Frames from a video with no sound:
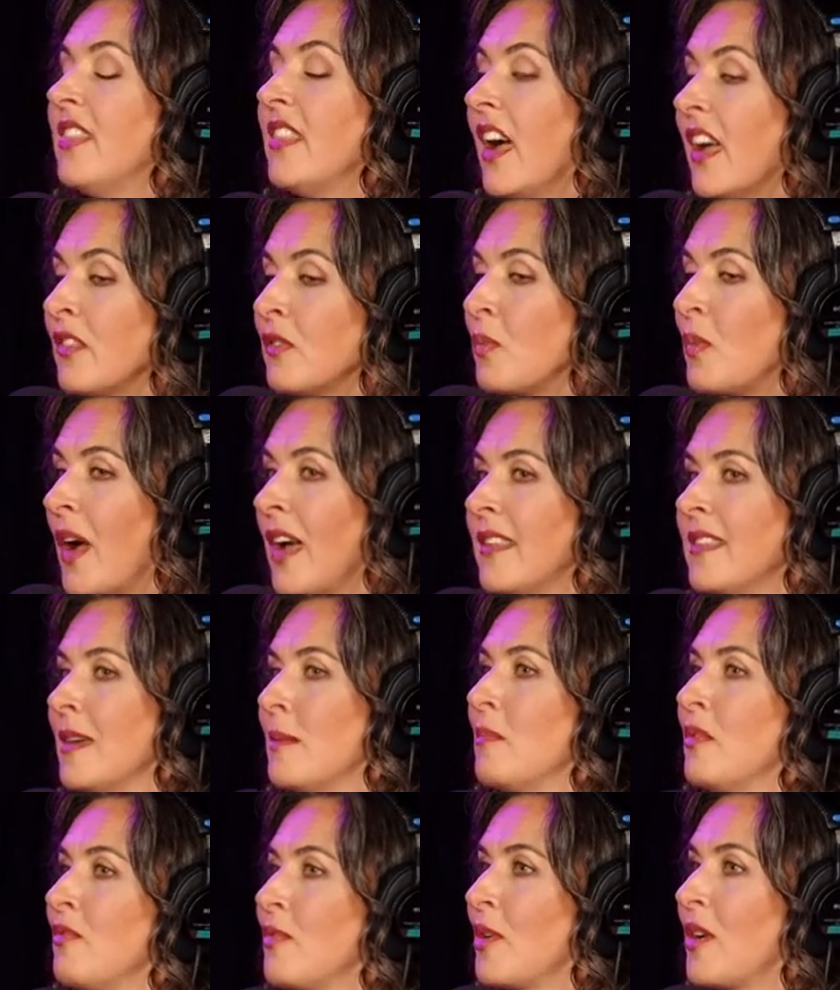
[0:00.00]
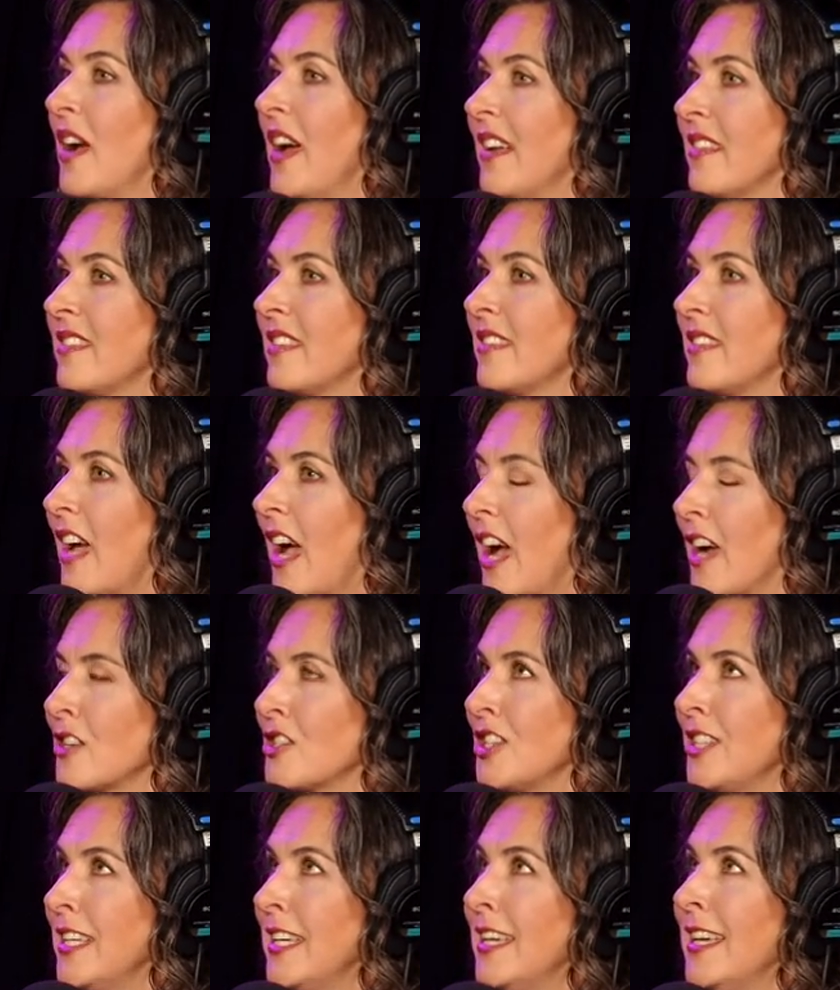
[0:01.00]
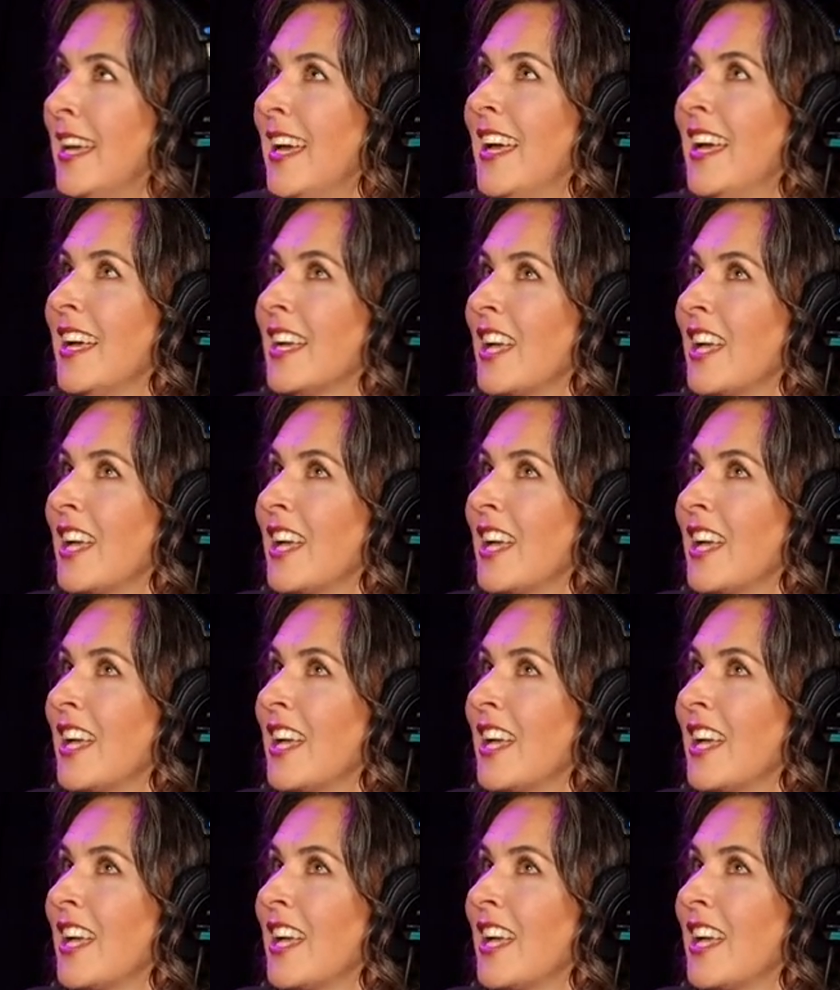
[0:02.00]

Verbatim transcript: And that's why Them Before Us is actually